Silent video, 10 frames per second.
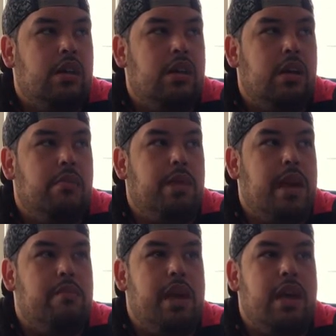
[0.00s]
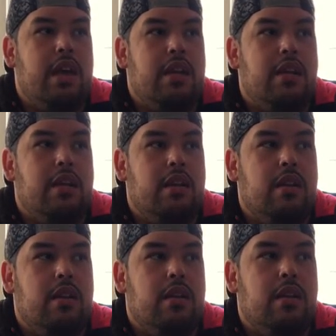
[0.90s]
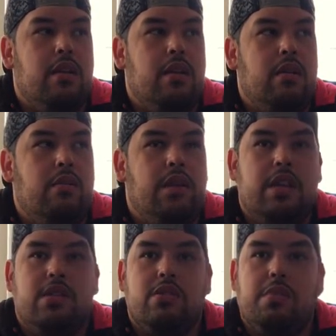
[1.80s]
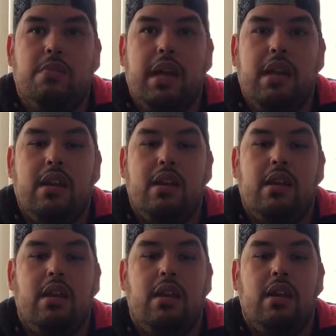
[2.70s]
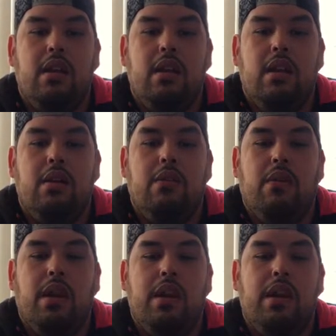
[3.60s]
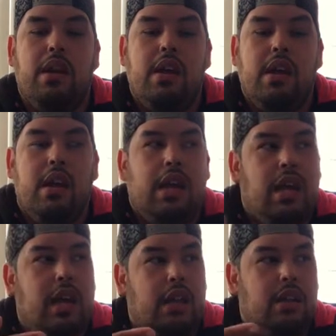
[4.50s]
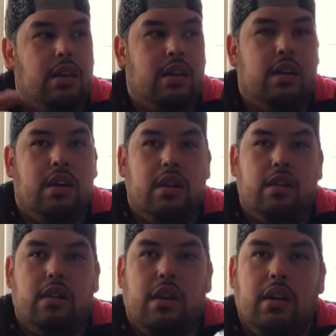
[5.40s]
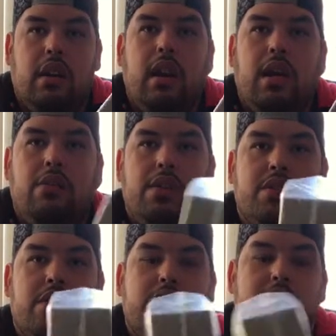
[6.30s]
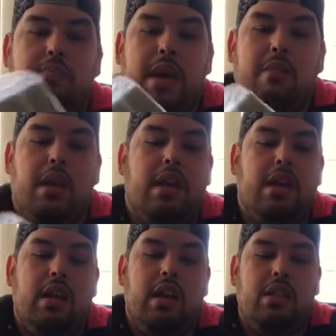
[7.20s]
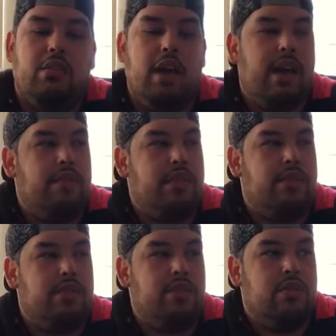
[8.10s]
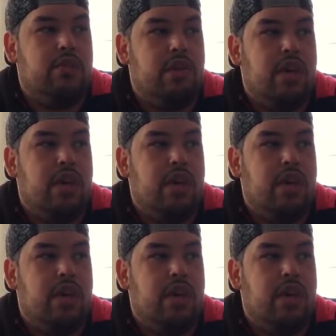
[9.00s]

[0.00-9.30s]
the Batman v Superman one, and the Dark Knight Returns Batman. I do have those two,